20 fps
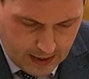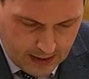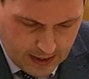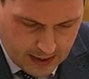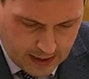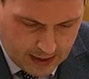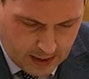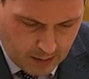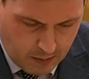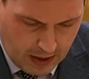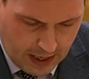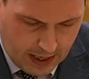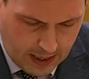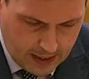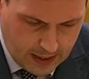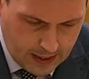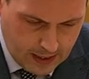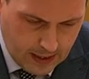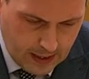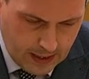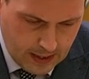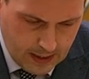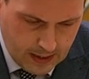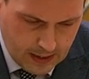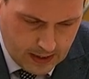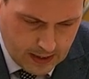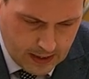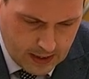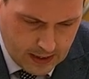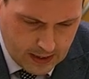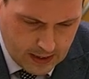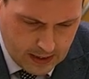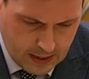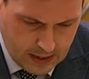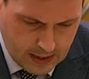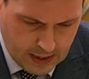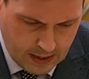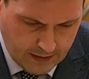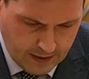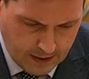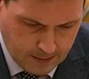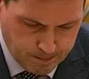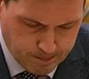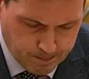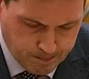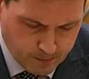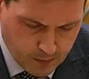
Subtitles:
this debate this evening.